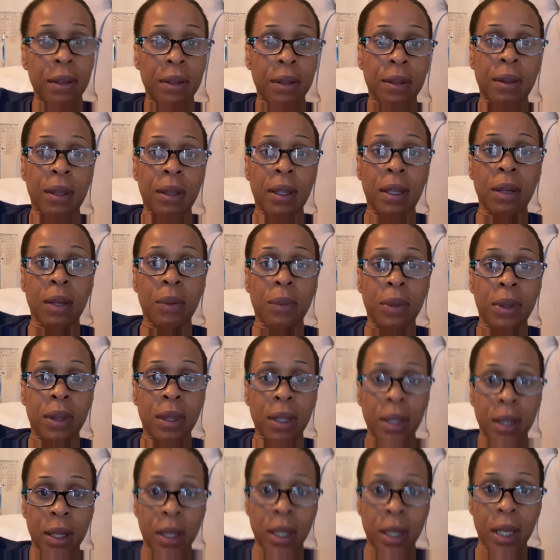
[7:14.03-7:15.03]
thing with
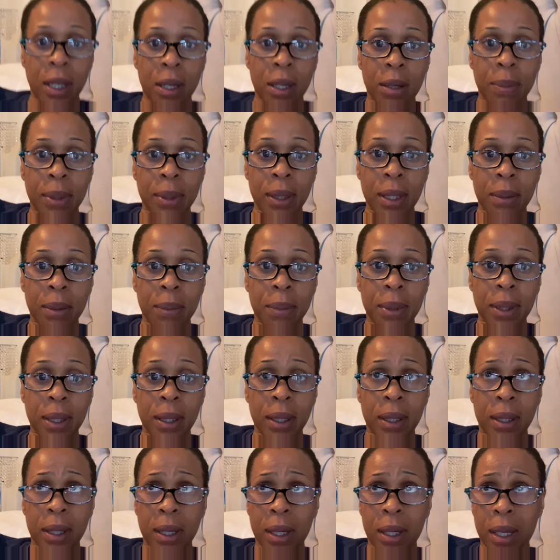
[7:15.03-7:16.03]
the uh,
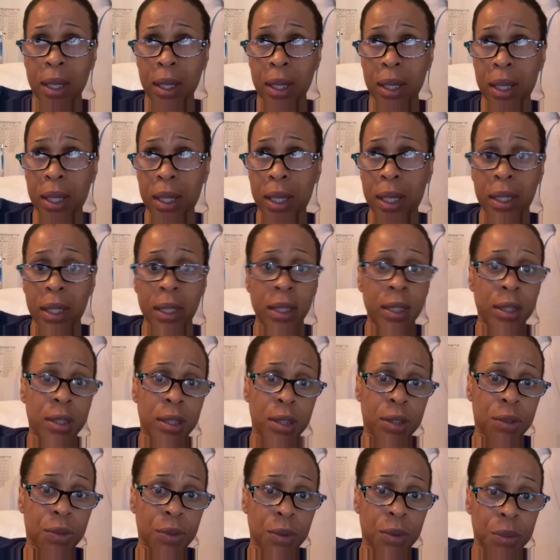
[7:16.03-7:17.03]
Airbnb. At least
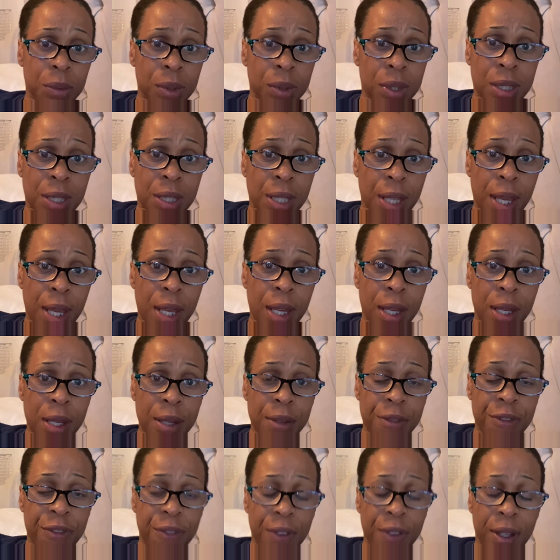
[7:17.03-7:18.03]
this one was
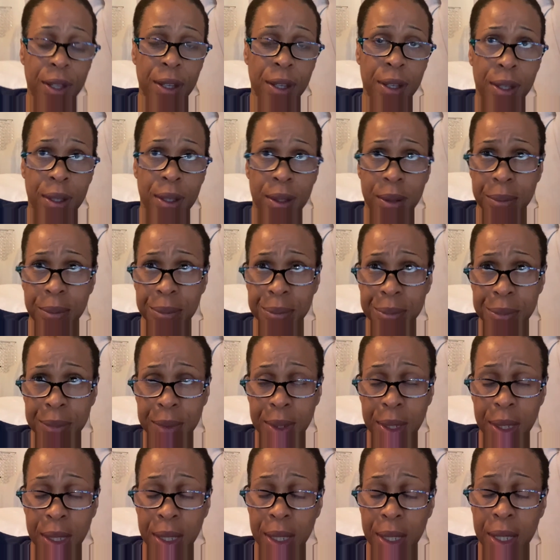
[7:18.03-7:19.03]
safe. Um,
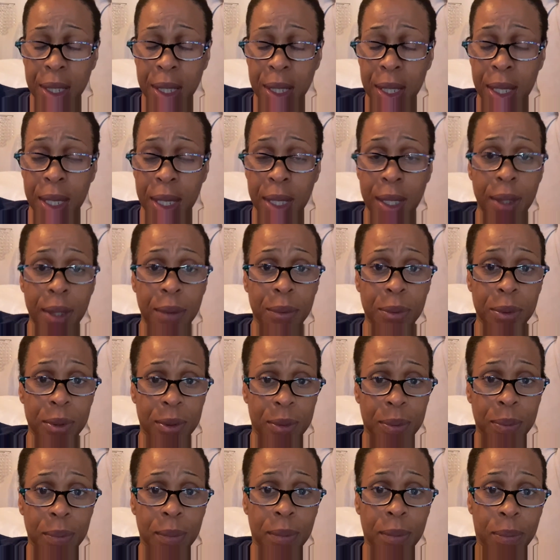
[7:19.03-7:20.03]
and it
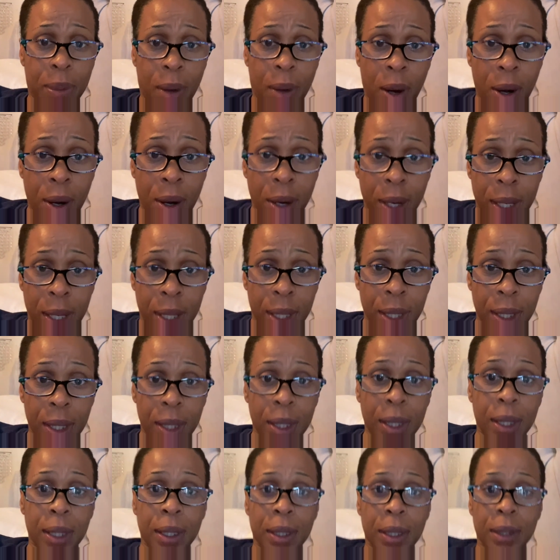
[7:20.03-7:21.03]
was
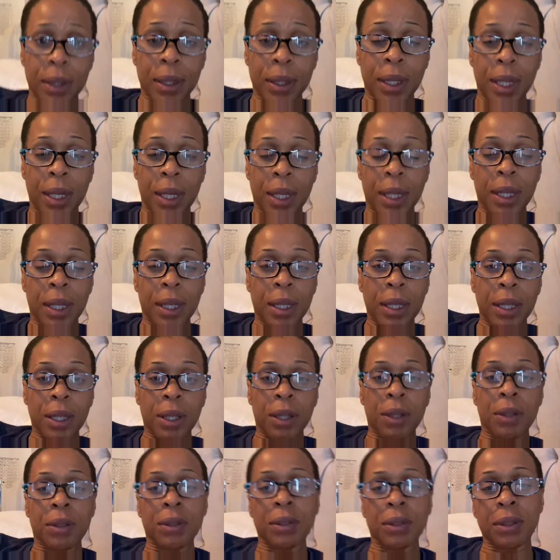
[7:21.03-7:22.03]
parking you
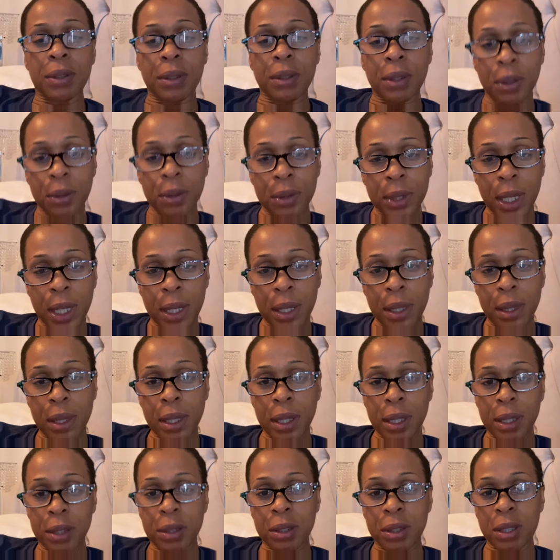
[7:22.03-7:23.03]
know, those kind of
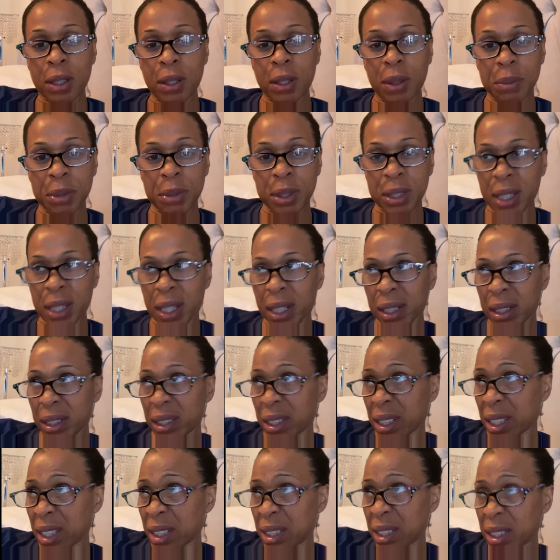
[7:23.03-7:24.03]
things. So I'm just kind
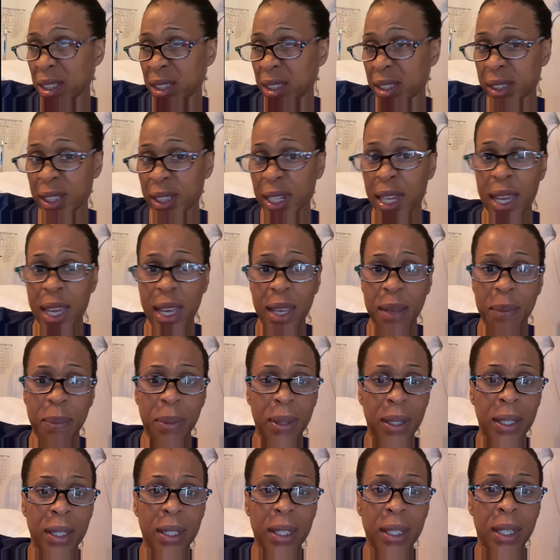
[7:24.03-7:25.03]
of letting it slide.
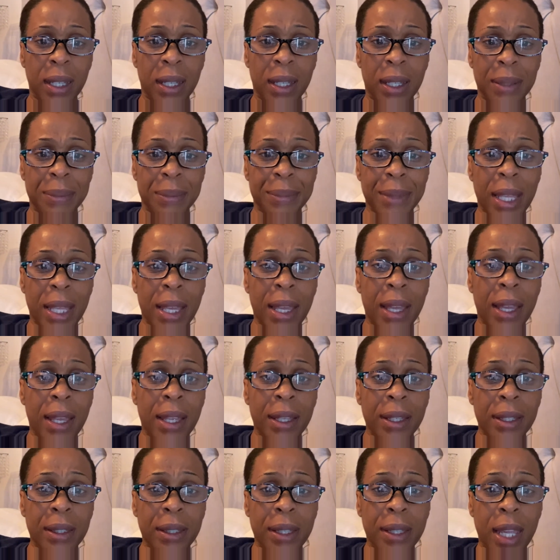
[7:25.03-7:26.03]
But um,
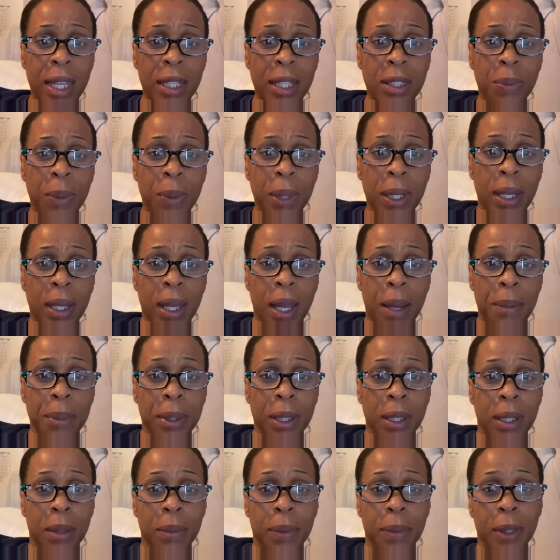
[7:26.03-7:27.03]
next week, I'm
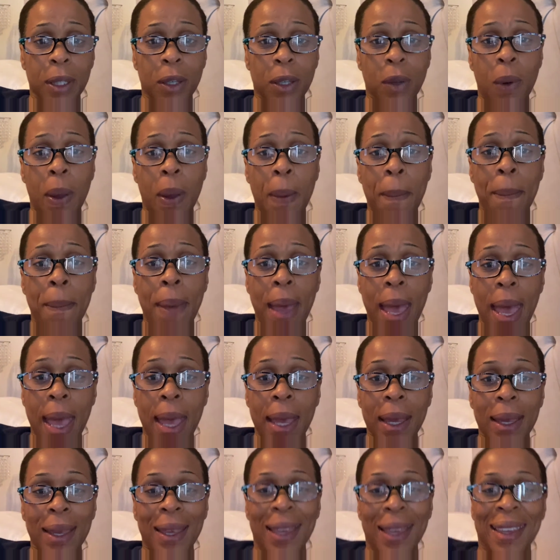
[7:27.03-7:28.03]
going to be going
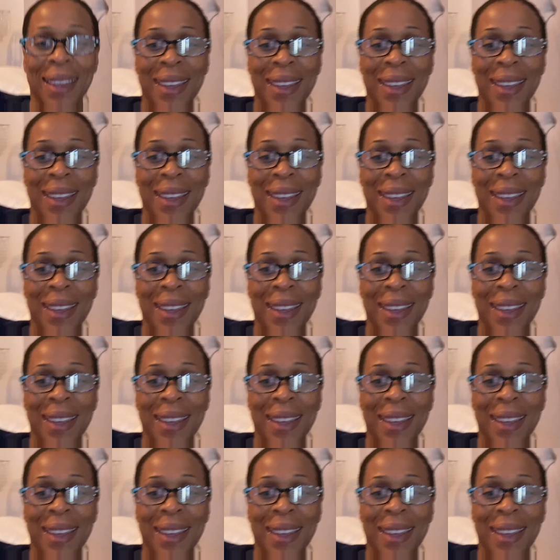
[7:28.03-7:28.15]
back